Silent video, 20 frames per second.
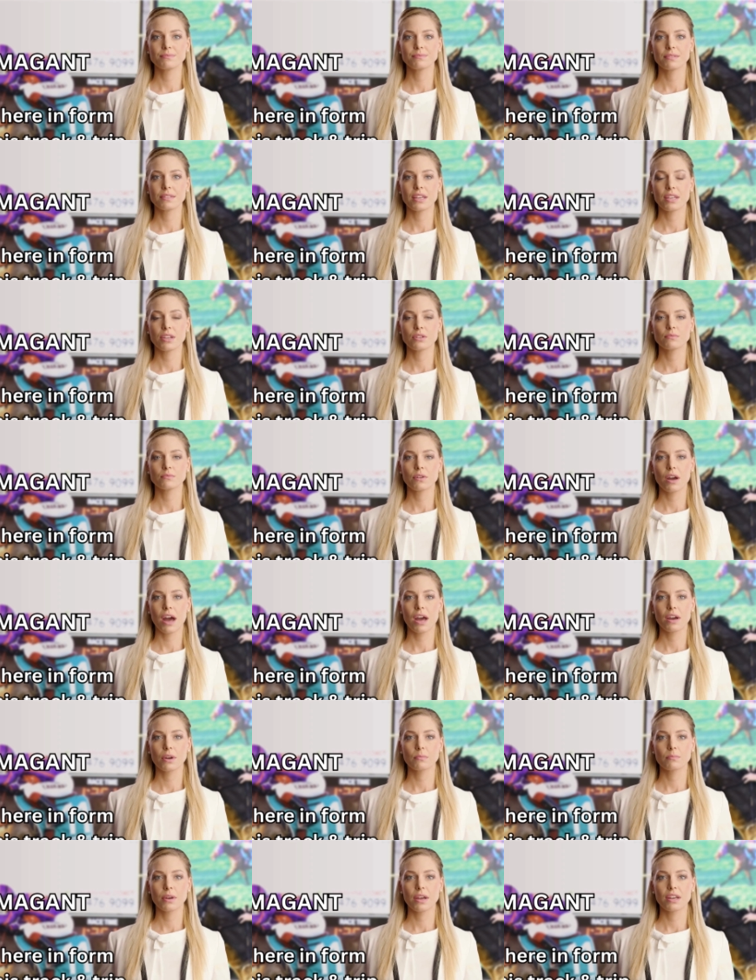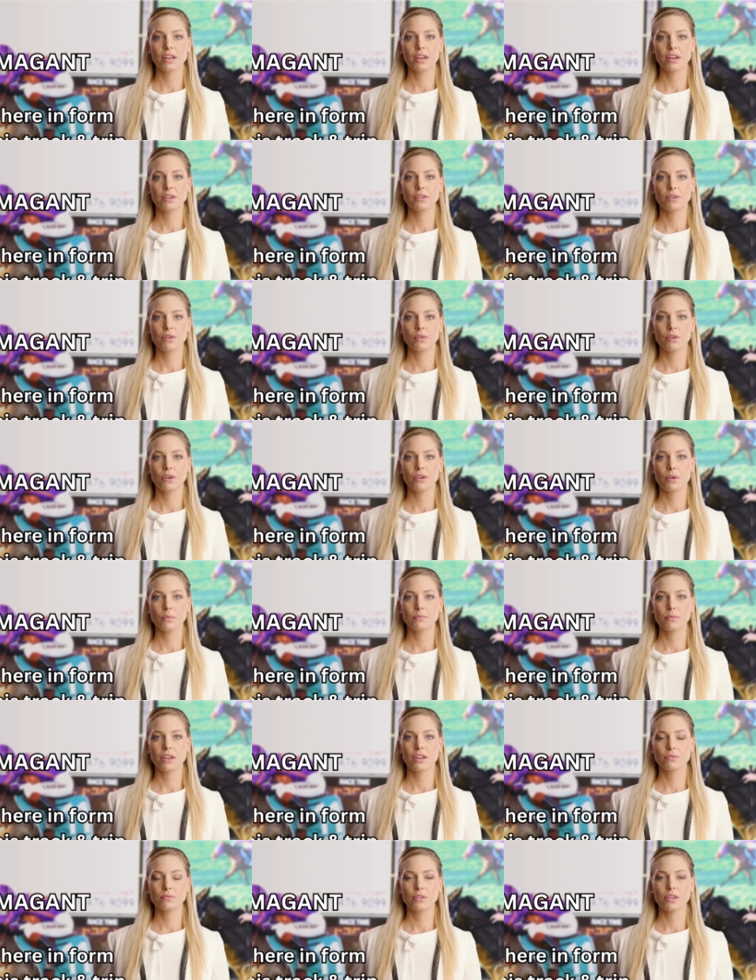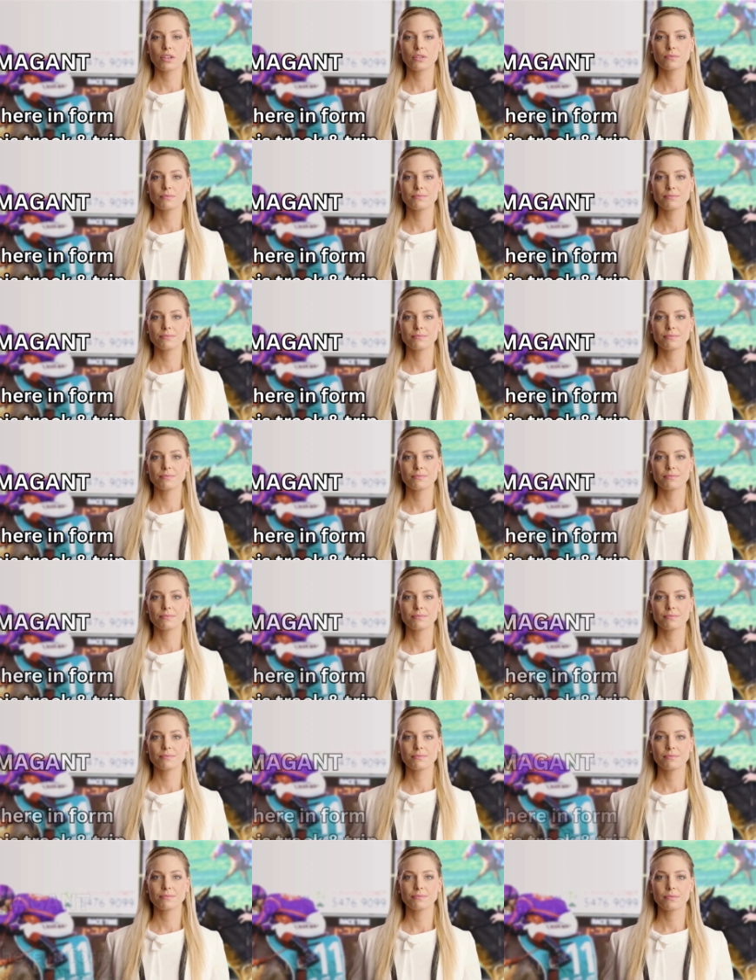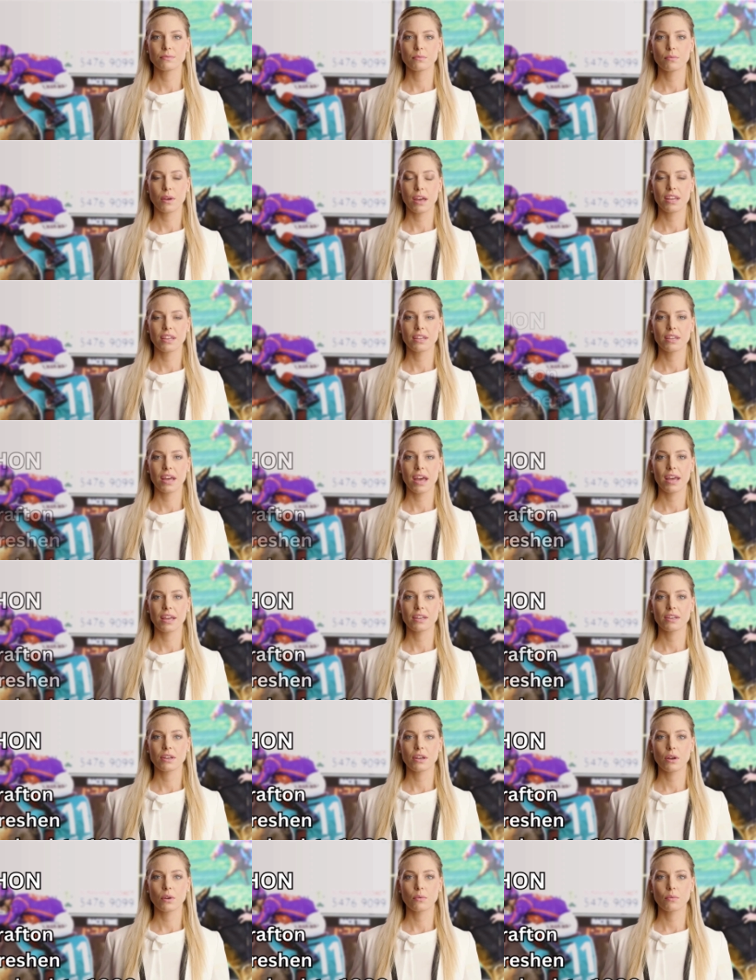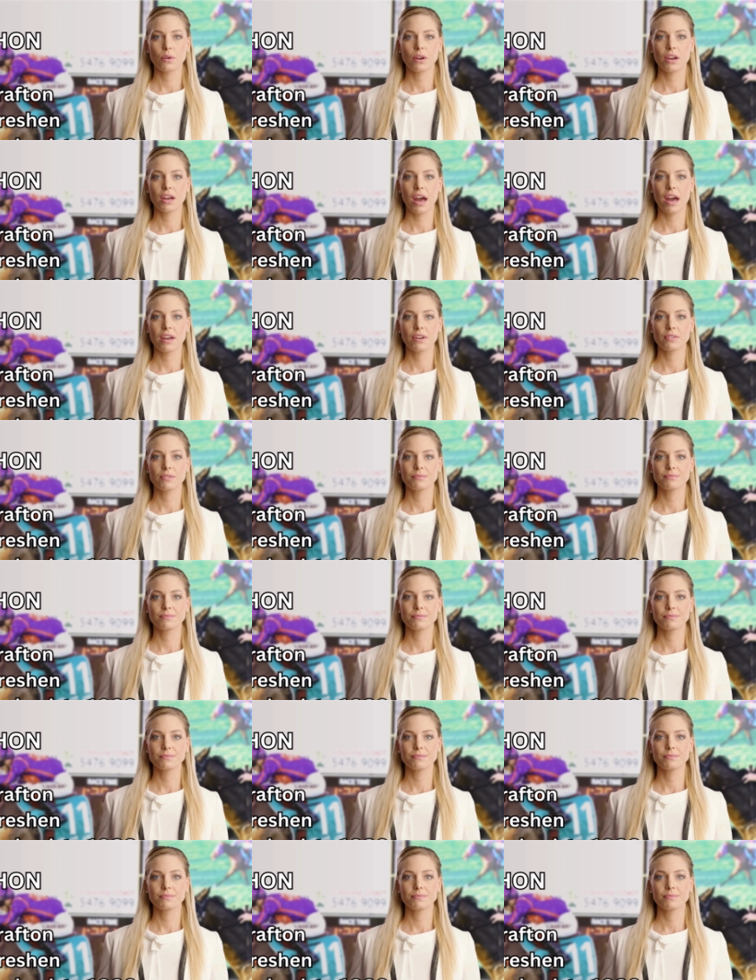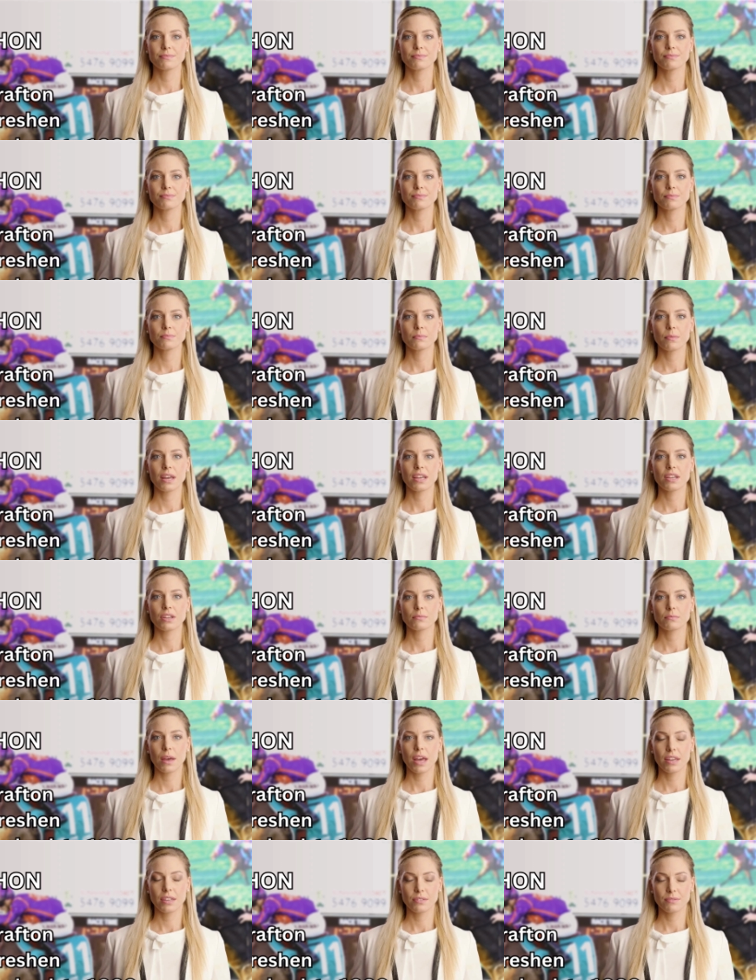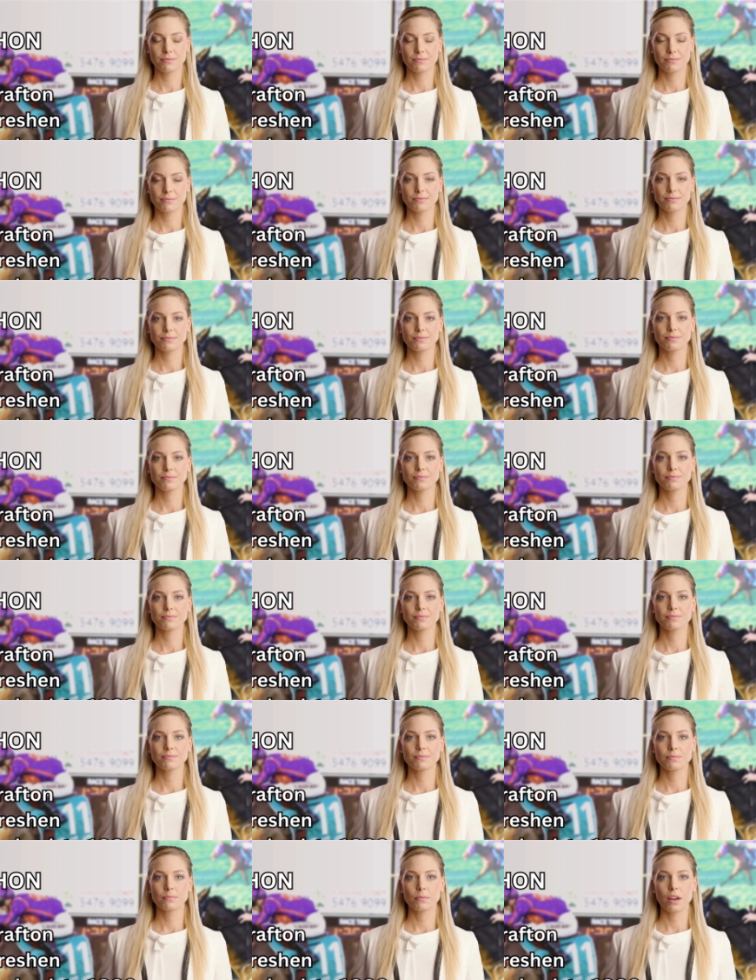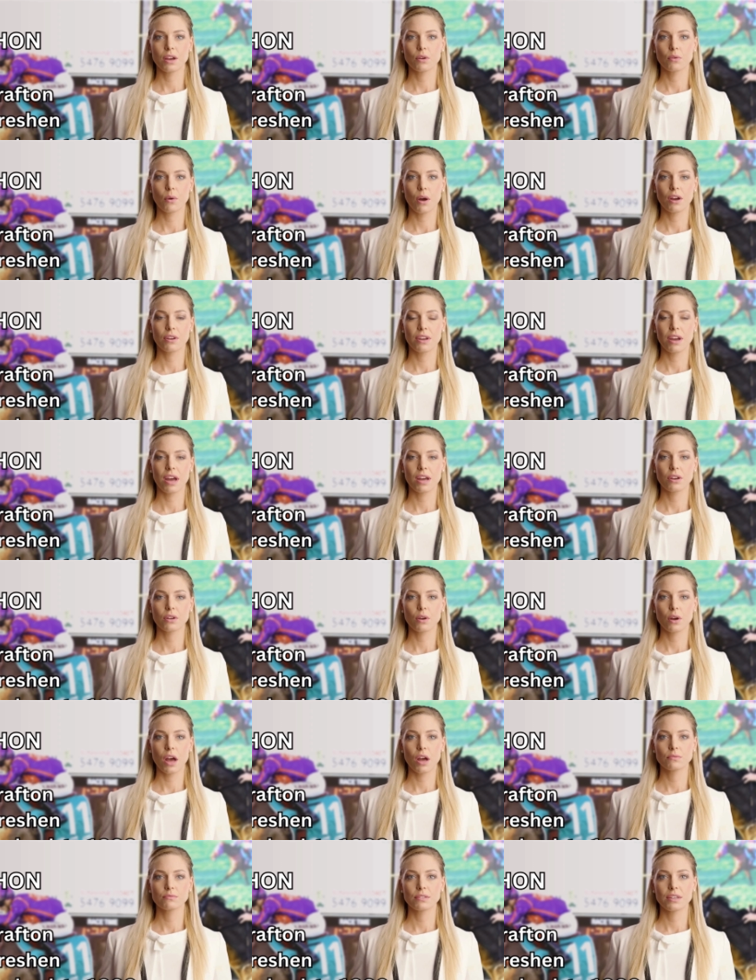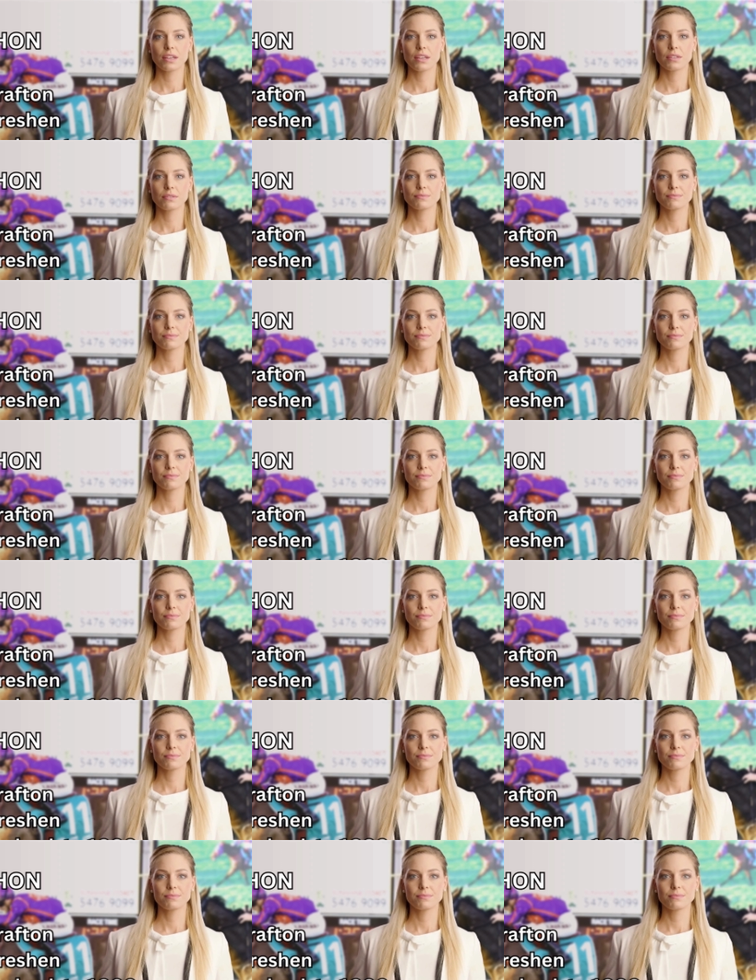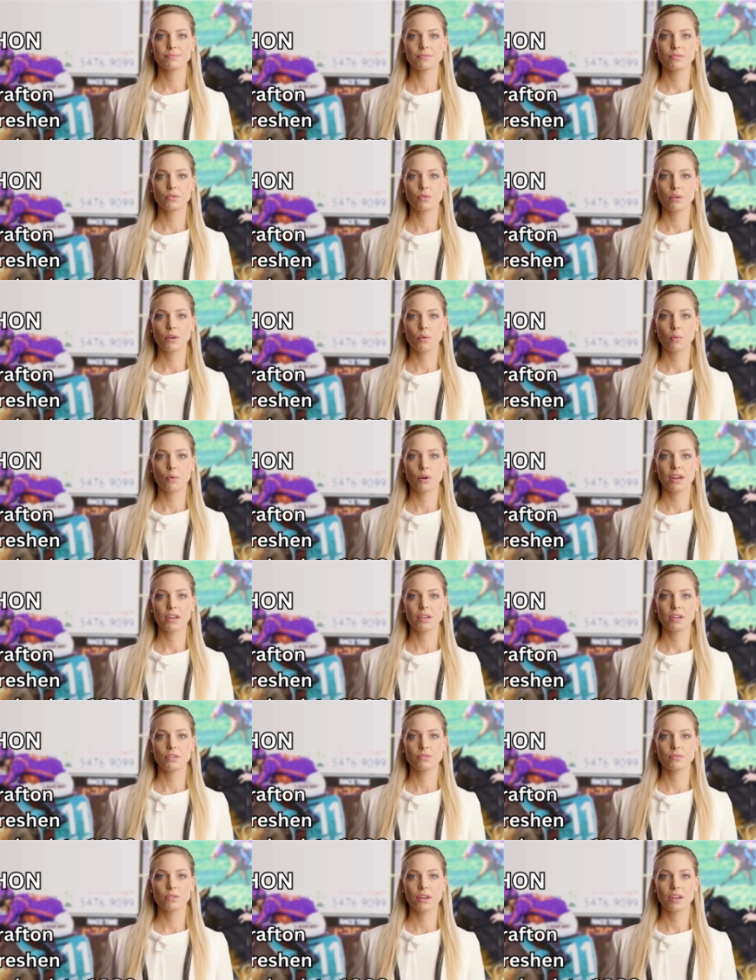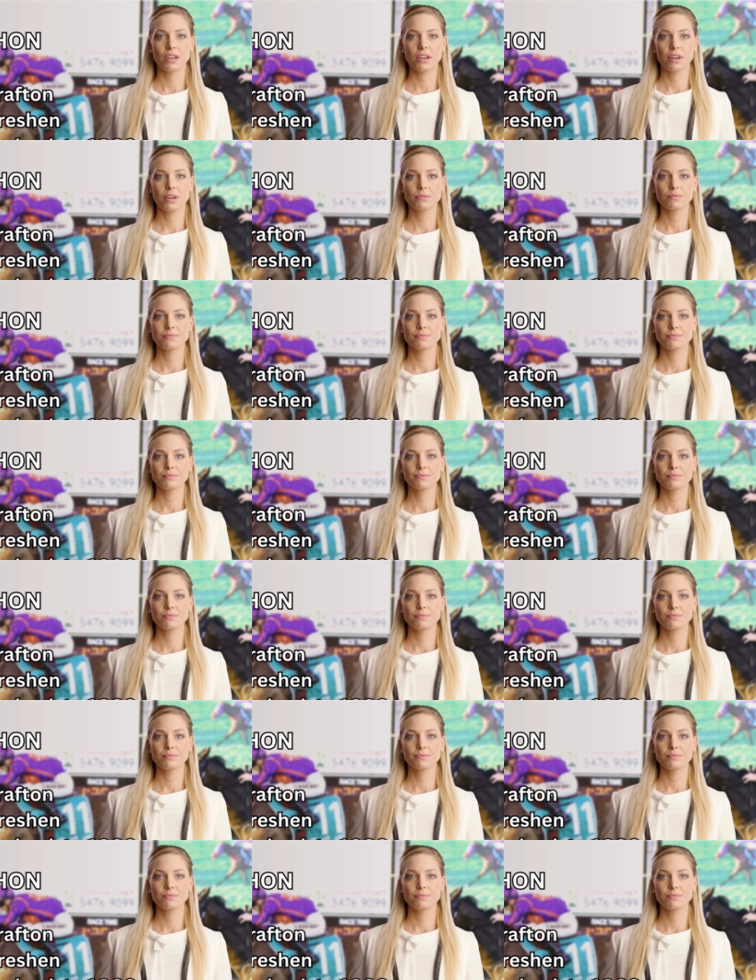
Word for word: Is a flying machine third up is fitter. Race 9, Richon. Best bet. Big run at Grafton. Three weeks to freshen